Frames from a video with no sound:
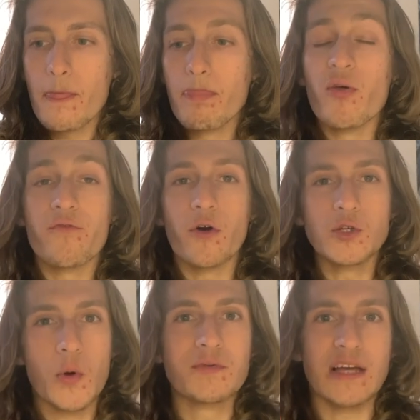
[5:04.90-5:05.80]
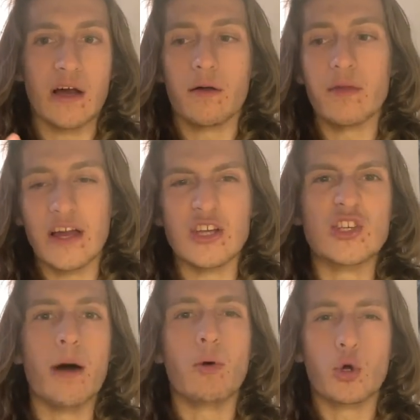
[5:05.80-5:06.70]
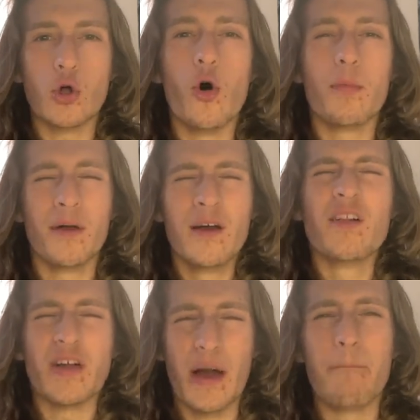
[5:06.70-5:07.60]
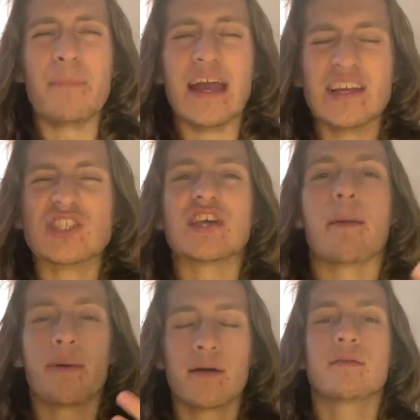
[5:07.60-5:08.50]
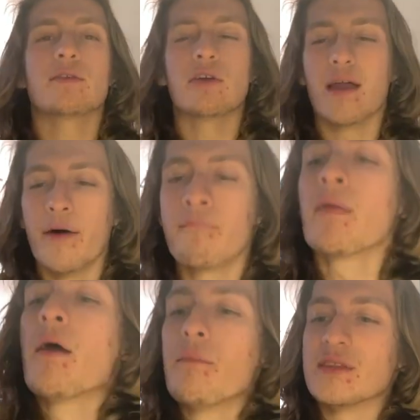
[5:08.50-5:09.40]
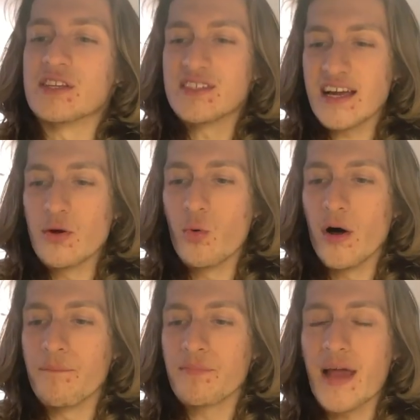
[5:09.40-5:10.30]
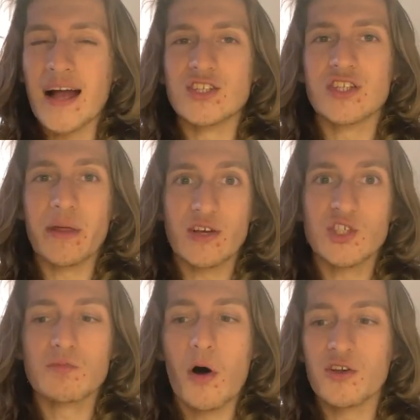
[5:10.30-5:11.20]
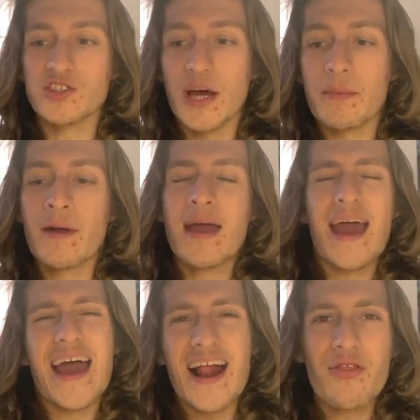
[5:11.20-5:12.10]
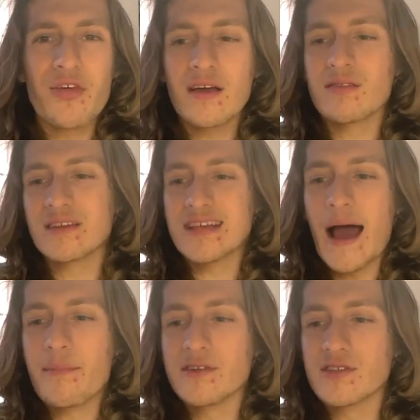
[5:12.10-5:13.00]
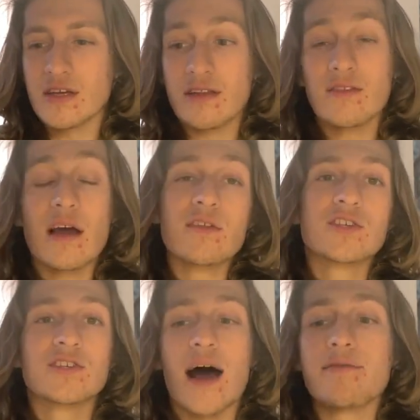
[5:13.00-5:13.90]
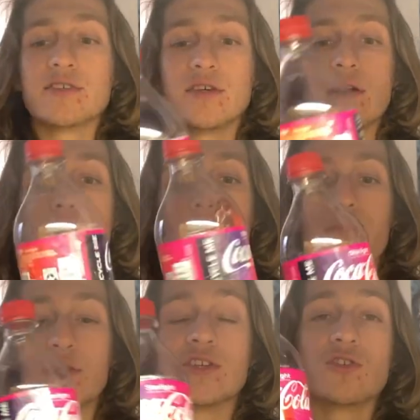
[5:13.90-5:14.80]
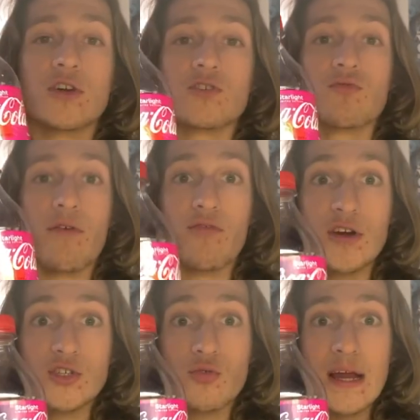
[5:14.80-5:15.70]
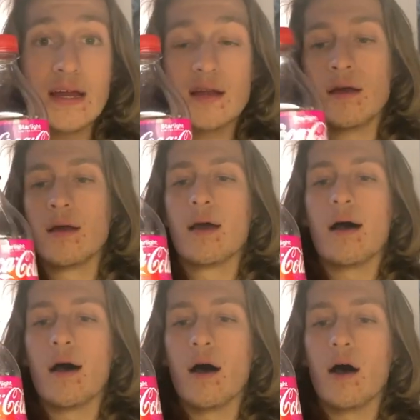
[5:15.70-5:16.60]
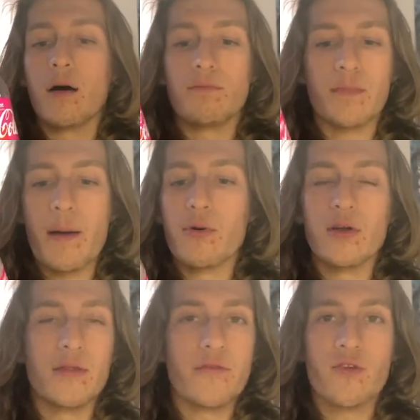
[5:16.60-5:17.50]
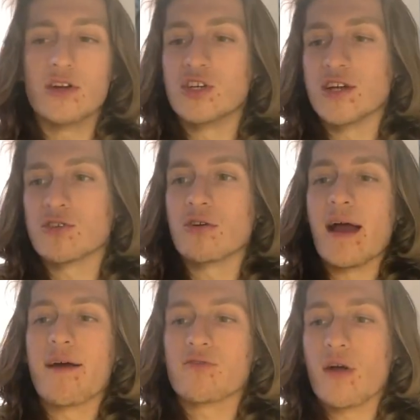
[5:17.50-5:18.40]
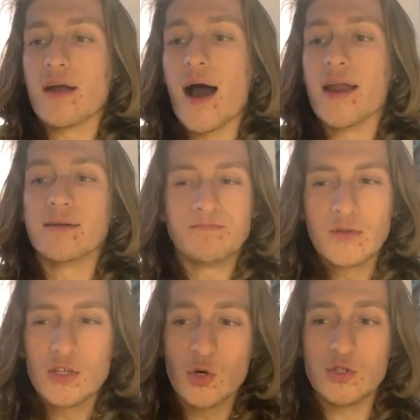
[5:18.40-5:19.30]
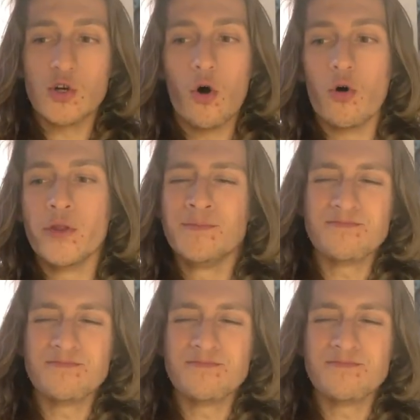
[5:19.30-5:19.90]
the first one was like a double gulp, like a big sip, you know? But the second one, I just did like a small sip. And I think this happens, like, this is obviously, this is also refrigerated. I put it in the fridge yesterday after I got it. So it's cold.